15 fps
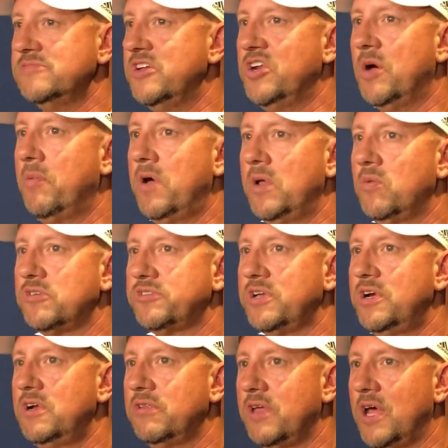And nobody wants to
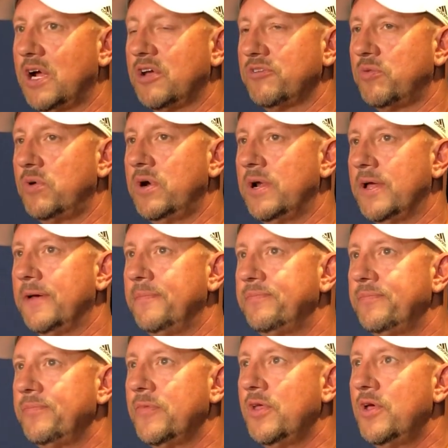hear that, because we're
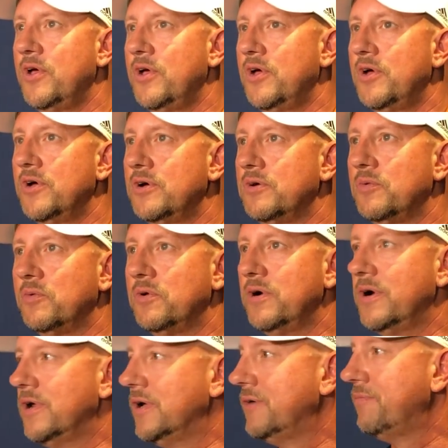
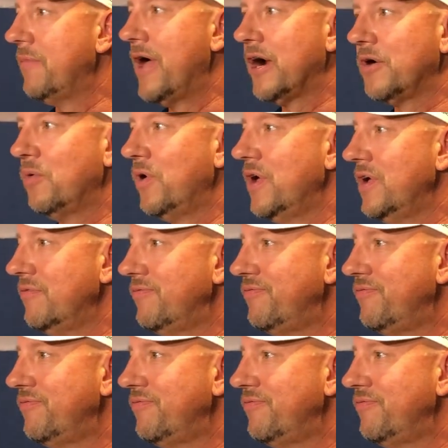in a microwave